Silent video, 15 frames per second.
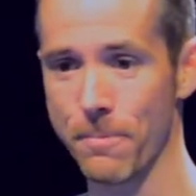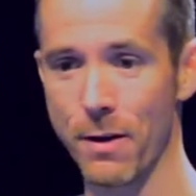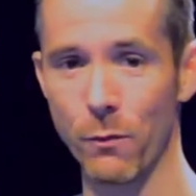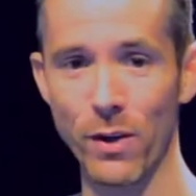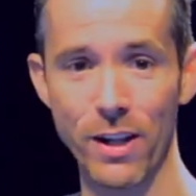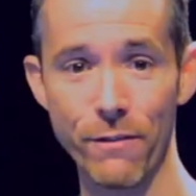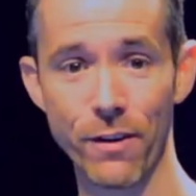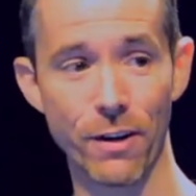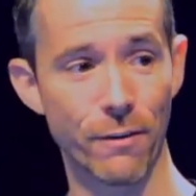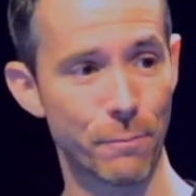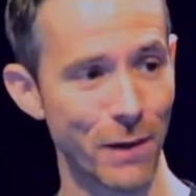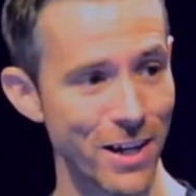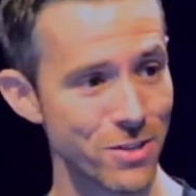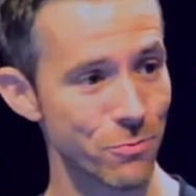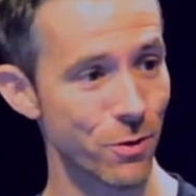And we live in a
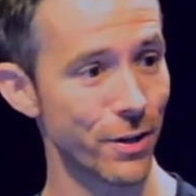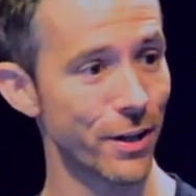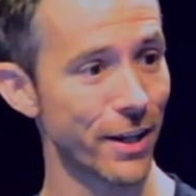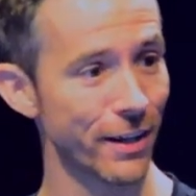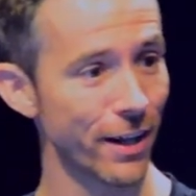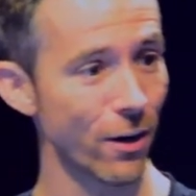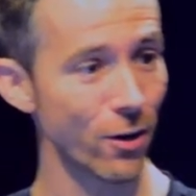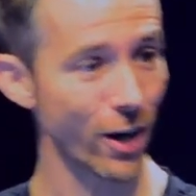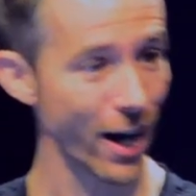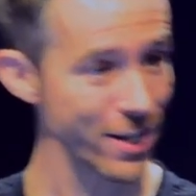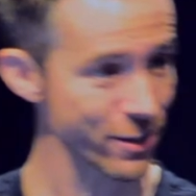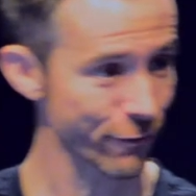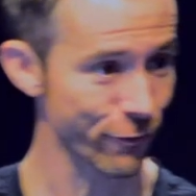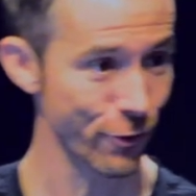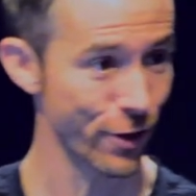place where you can get all kinds
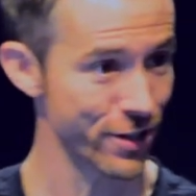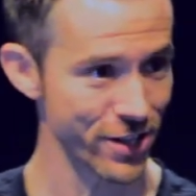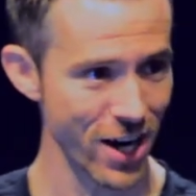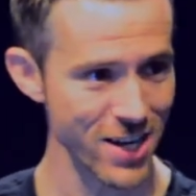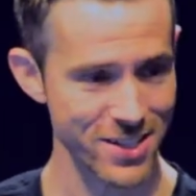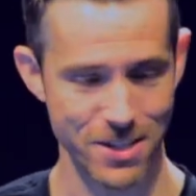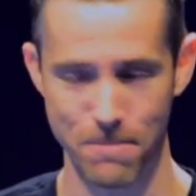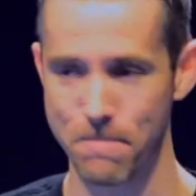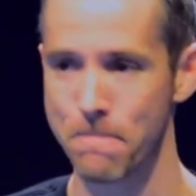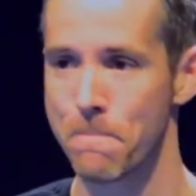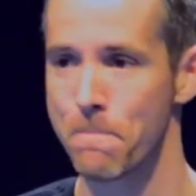of fruit. It's awesome.